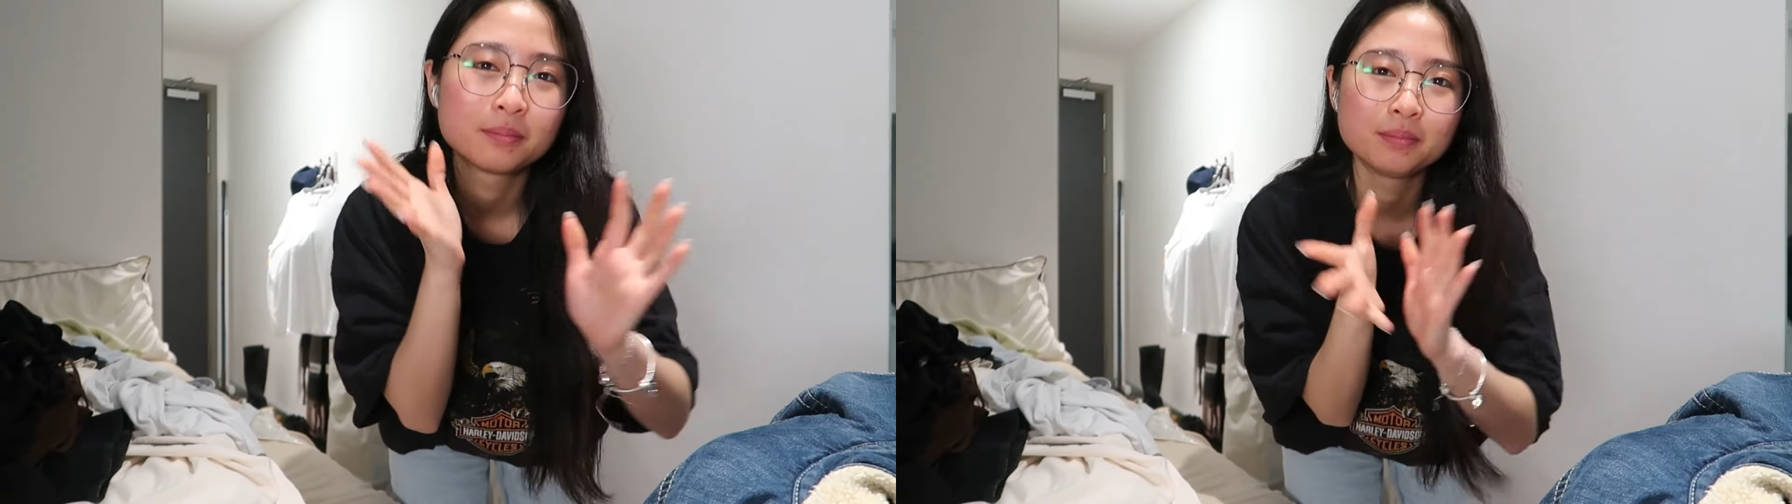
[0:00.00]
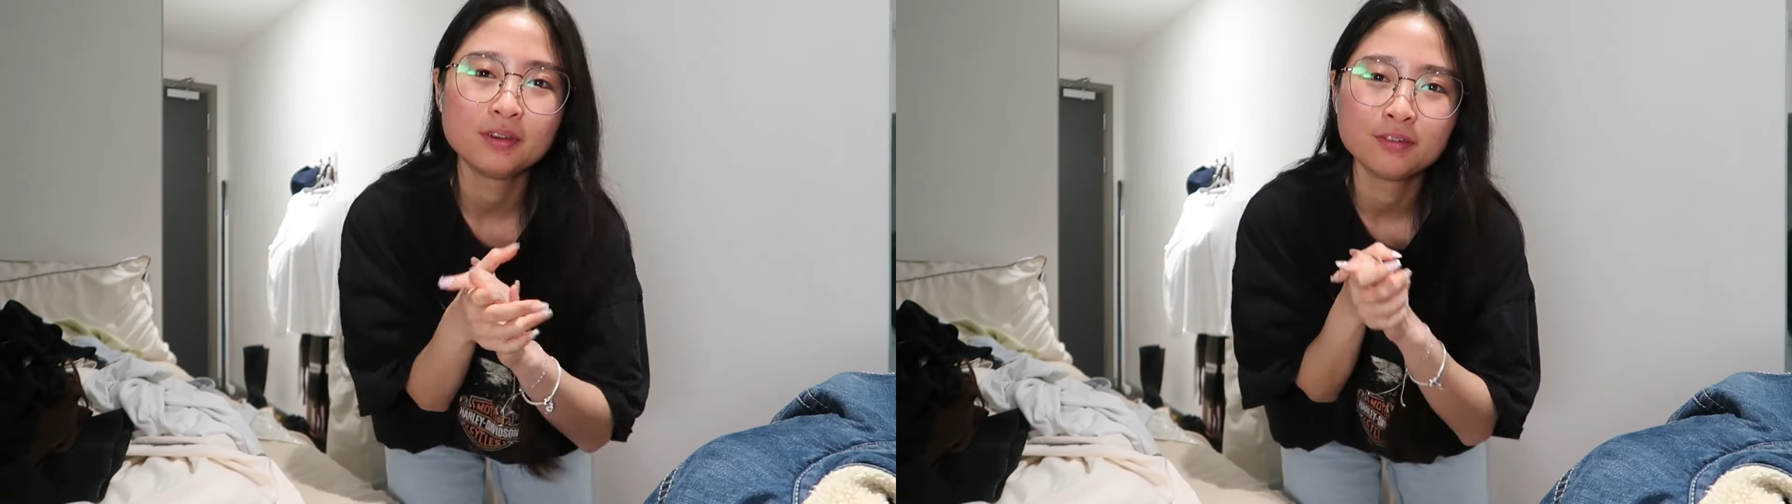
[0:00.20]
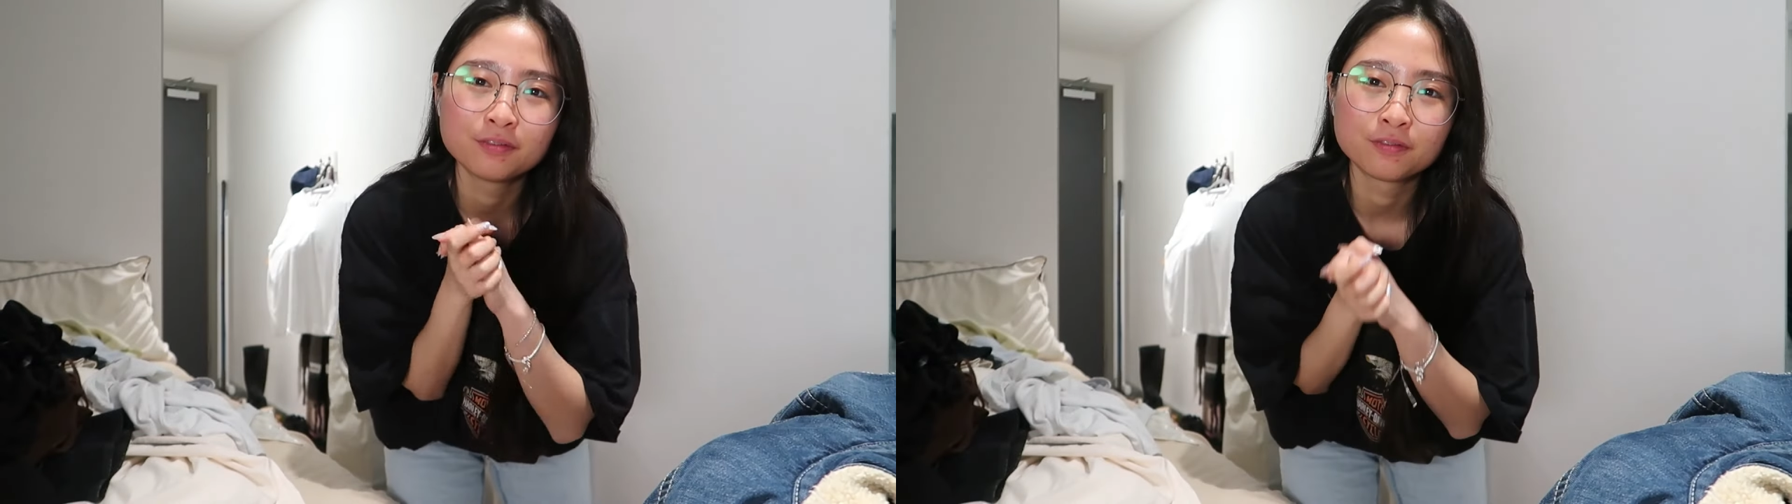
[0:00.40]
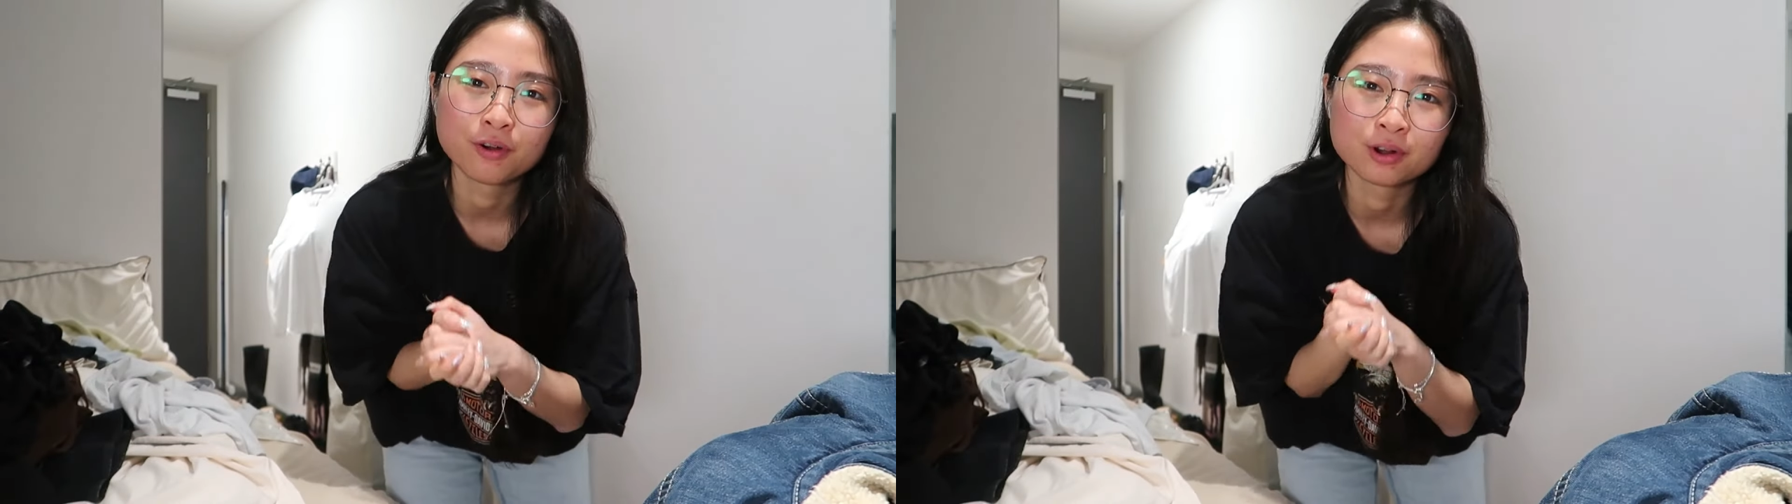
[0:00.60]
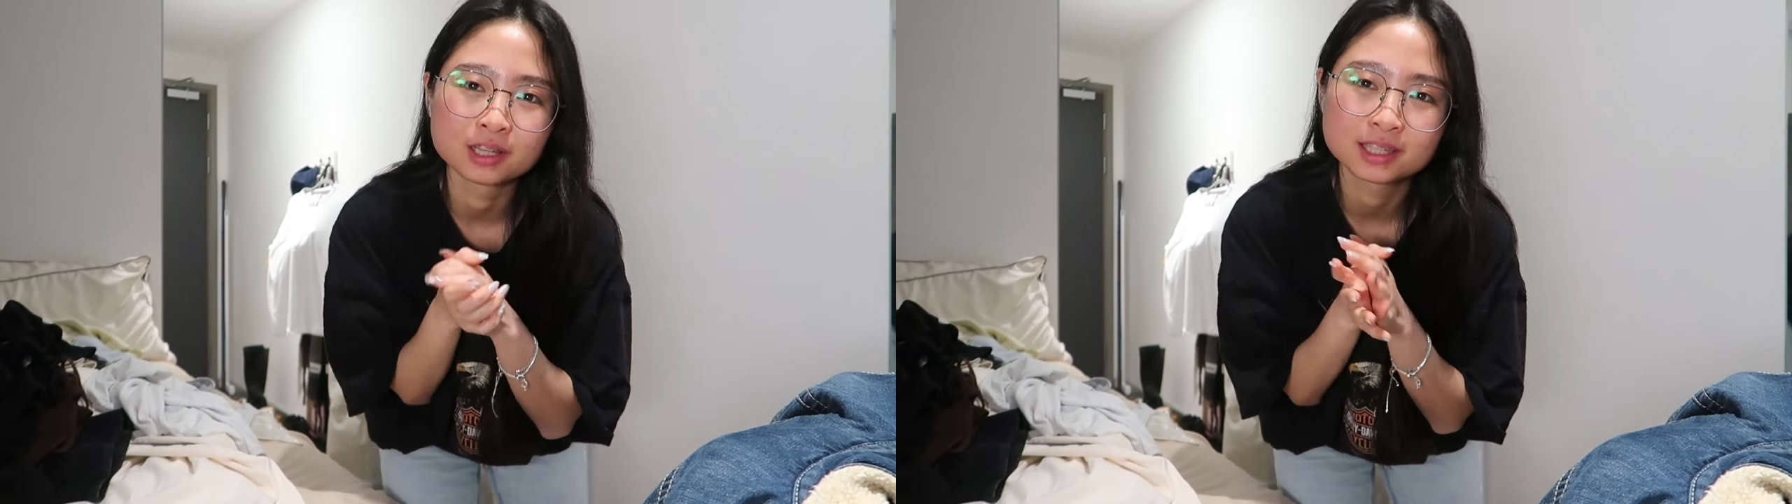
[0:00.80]

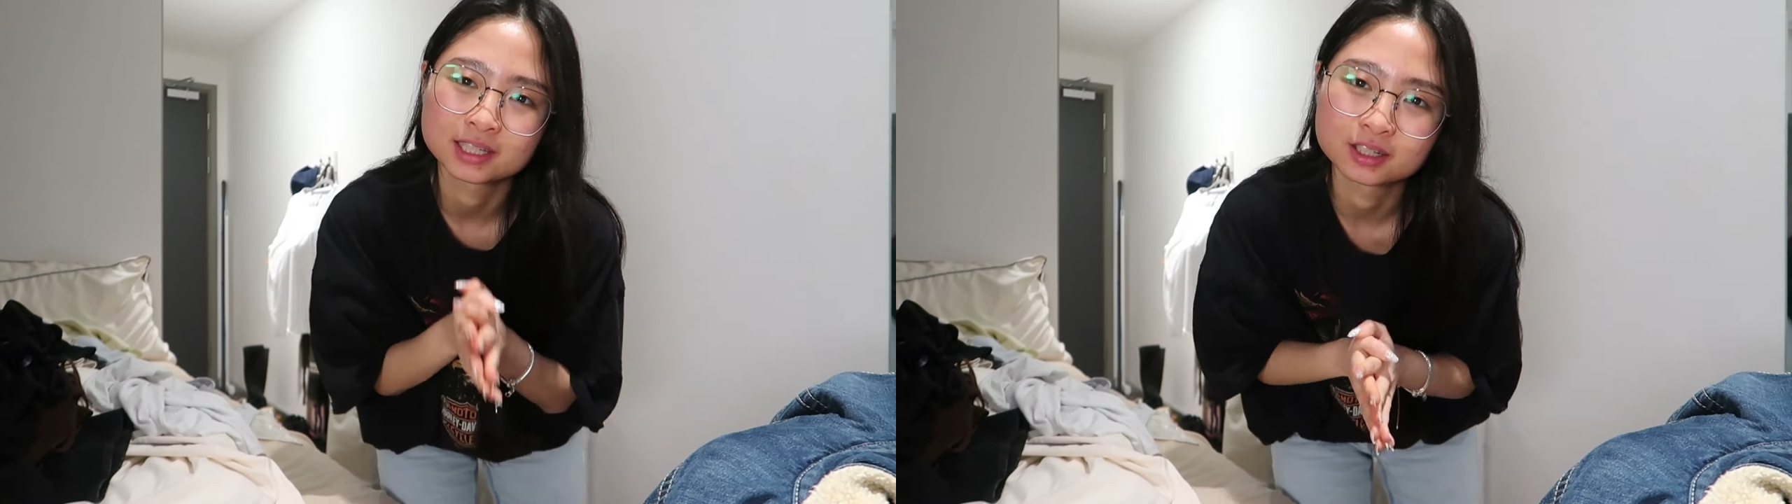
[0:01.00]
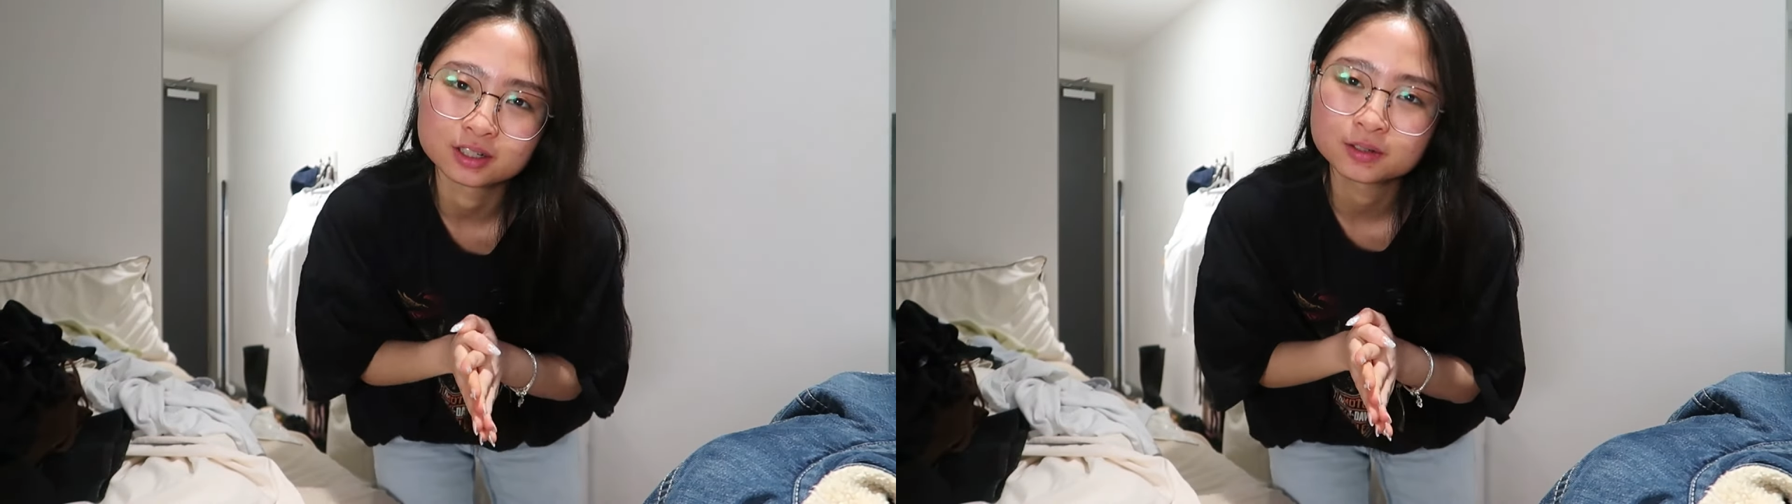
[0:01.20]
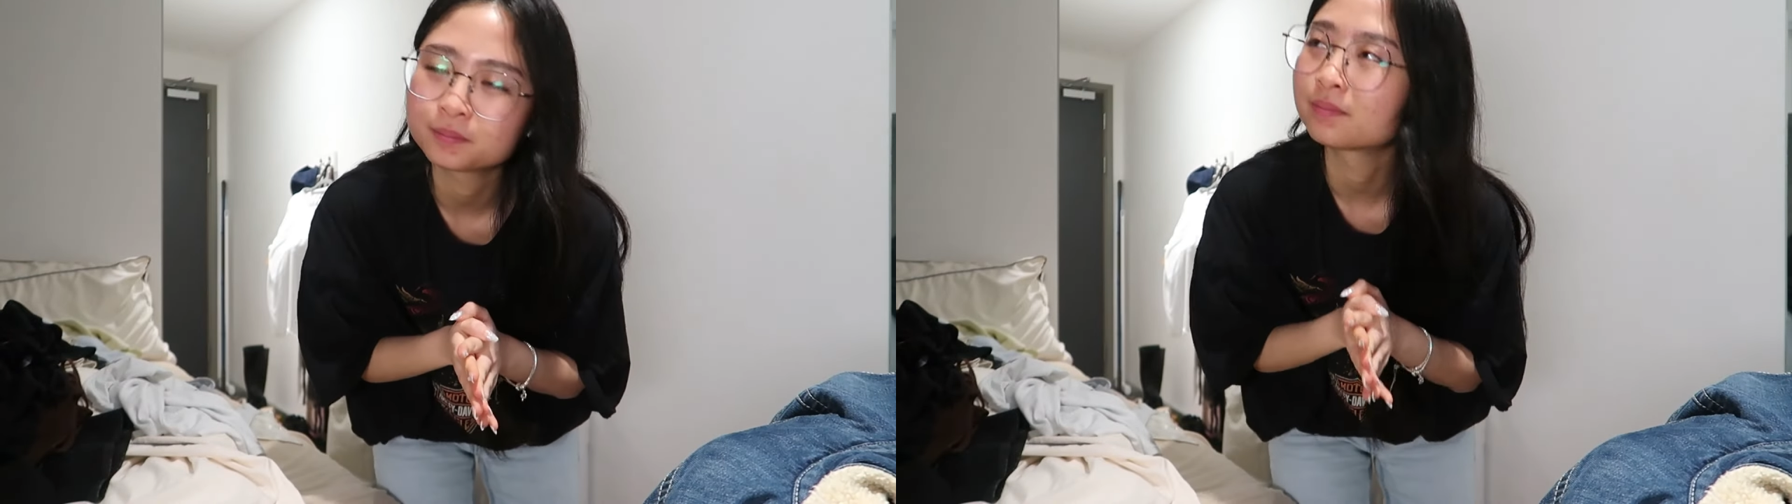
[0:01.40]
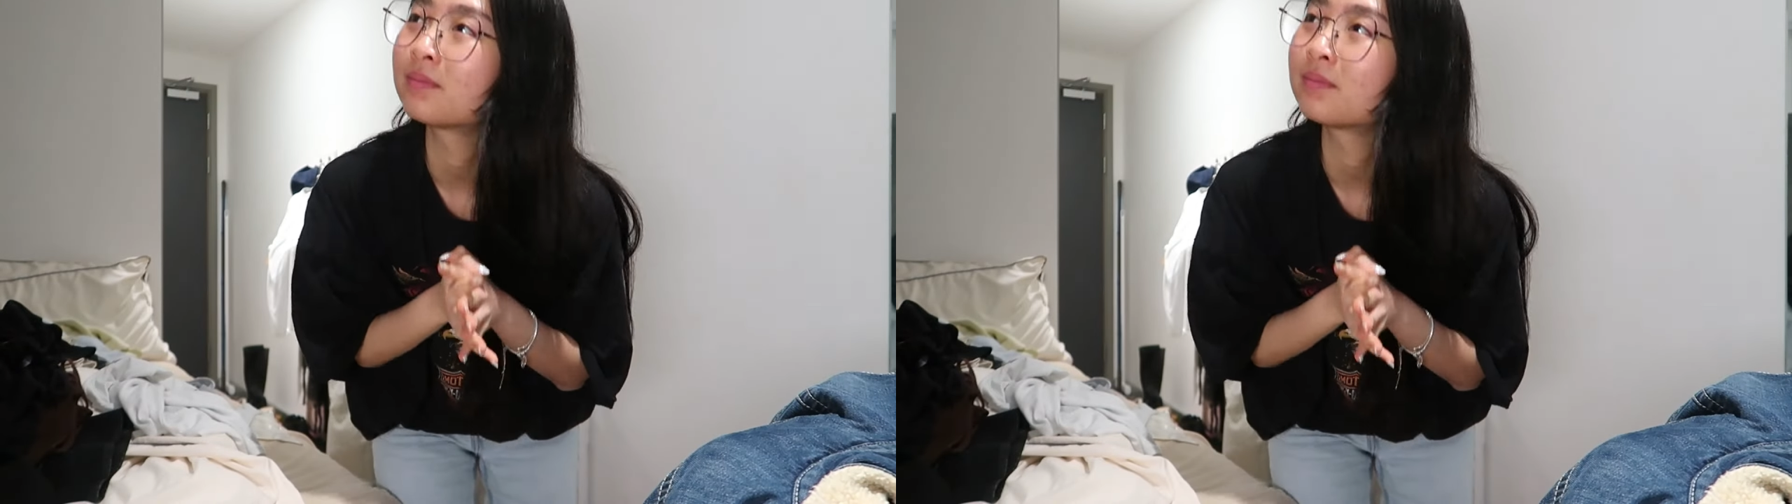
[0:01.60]
before dinner,